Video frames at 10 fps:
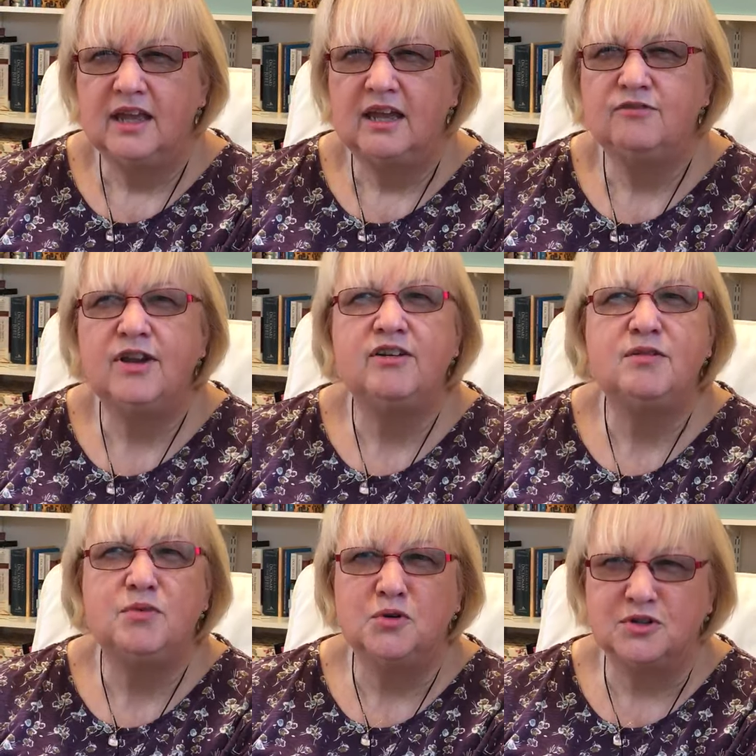And very
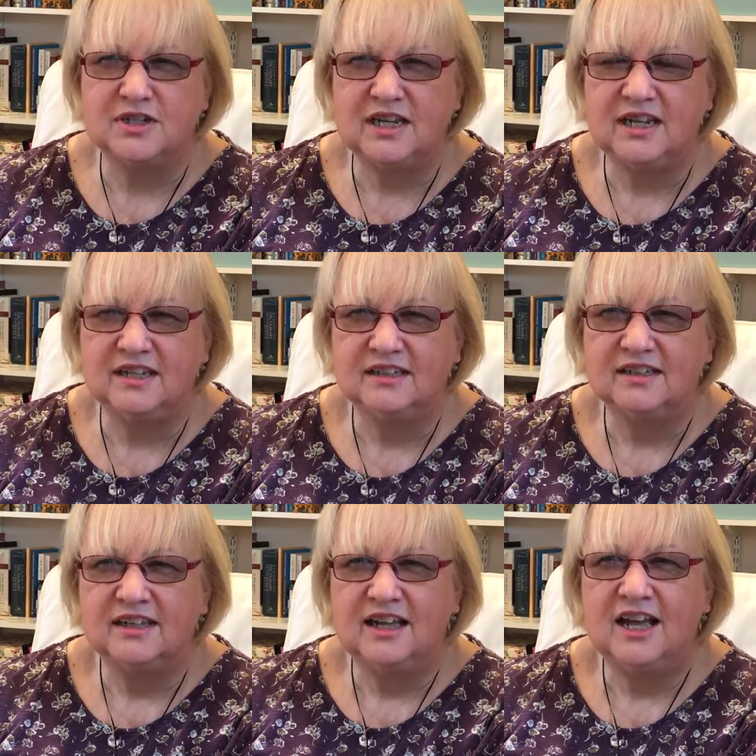importantly,
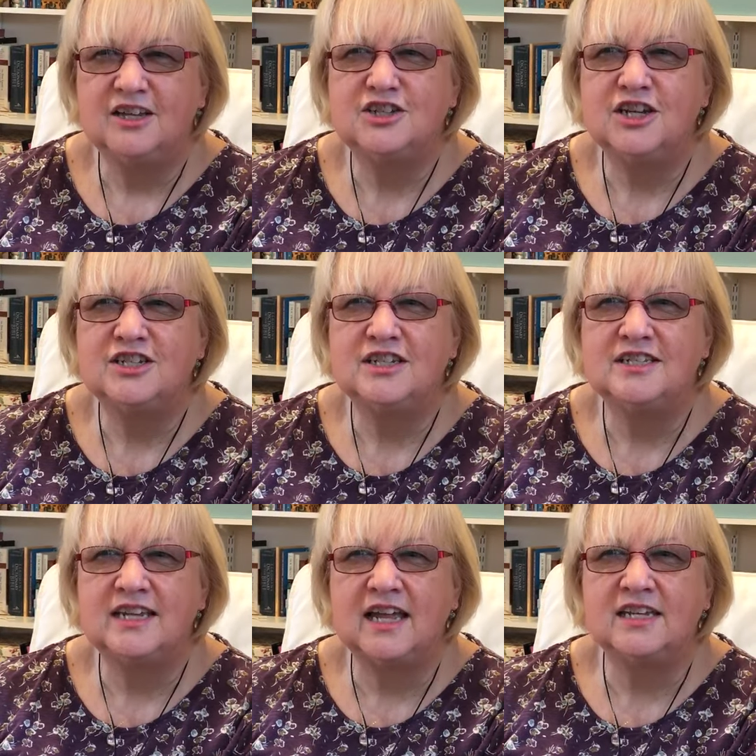our churches
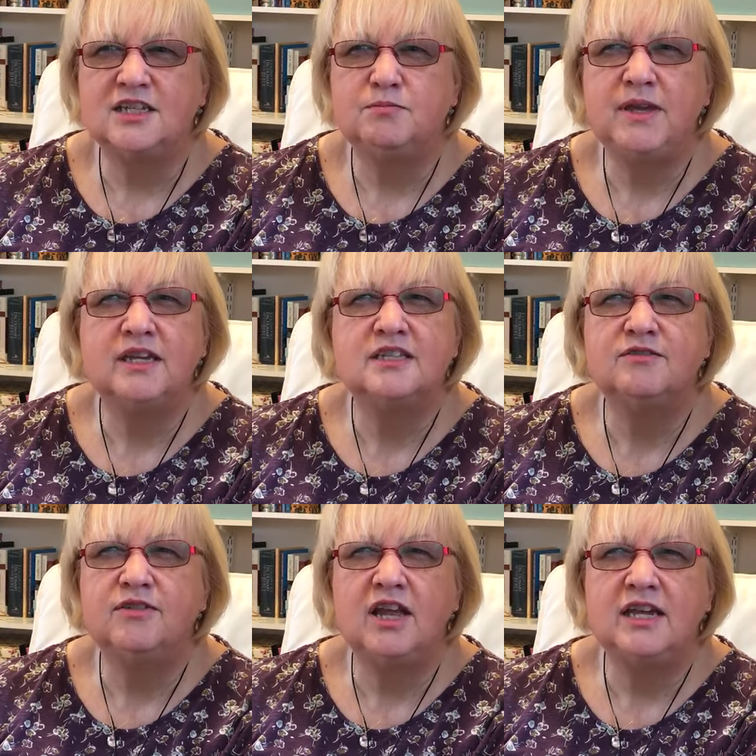stand as beacons
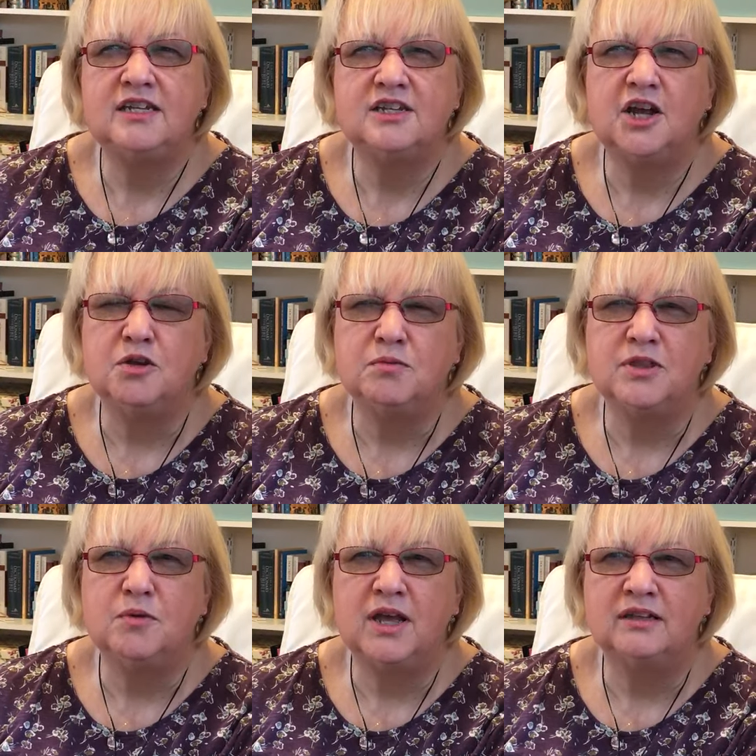of light and hope
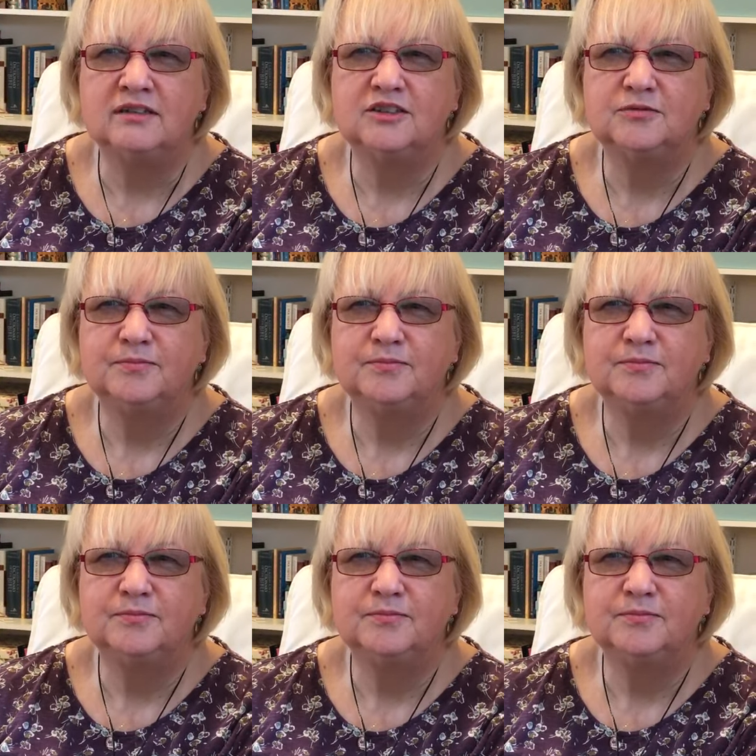in the world.